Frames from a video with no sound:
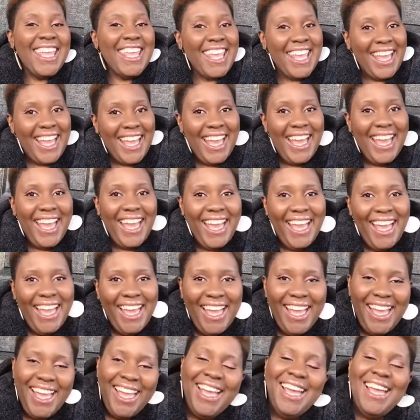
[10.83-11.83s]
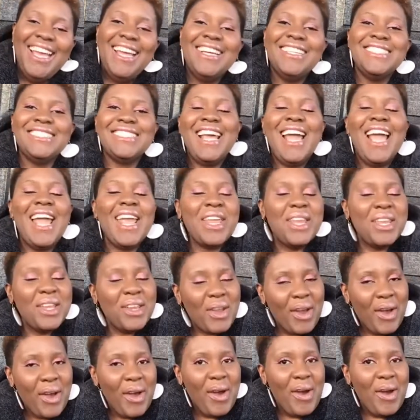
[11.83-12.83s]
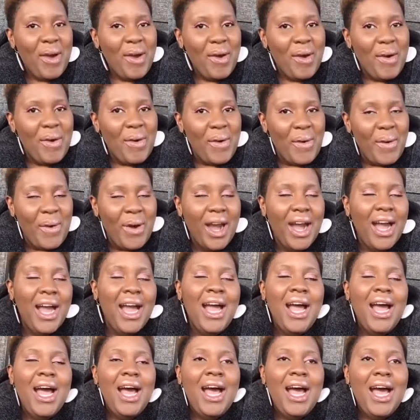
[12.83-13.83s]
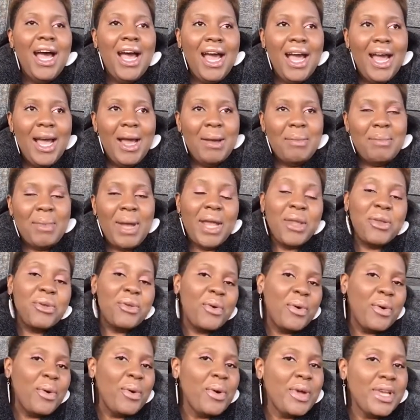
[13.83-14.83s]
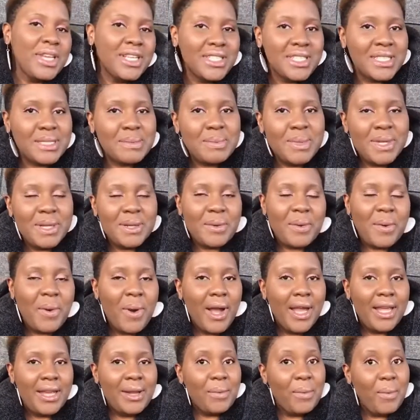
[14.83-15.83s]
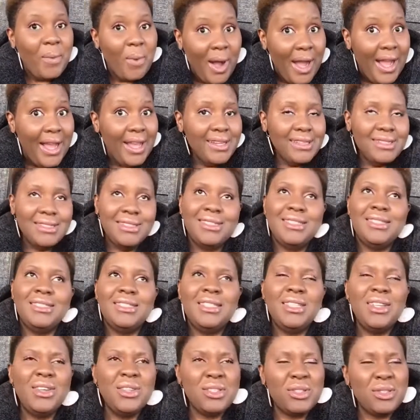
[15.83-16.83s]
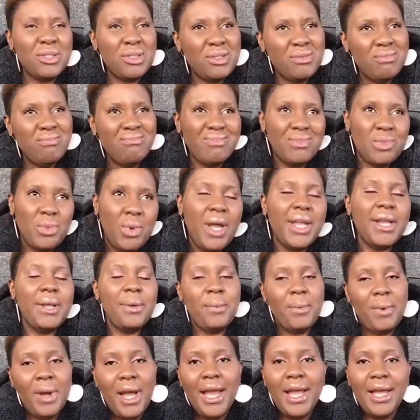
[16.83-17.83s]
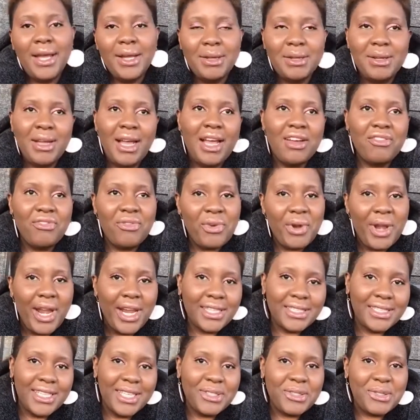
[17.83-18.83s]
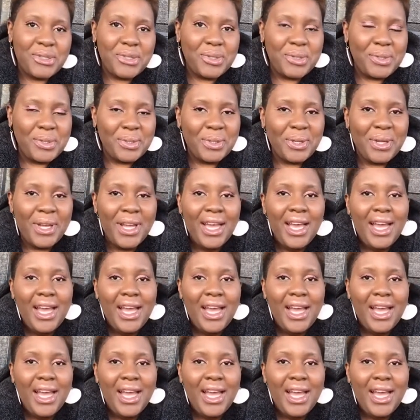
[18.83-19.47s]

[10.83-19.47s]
yes i know um i know it's been quite a while not quite a while i've reacted to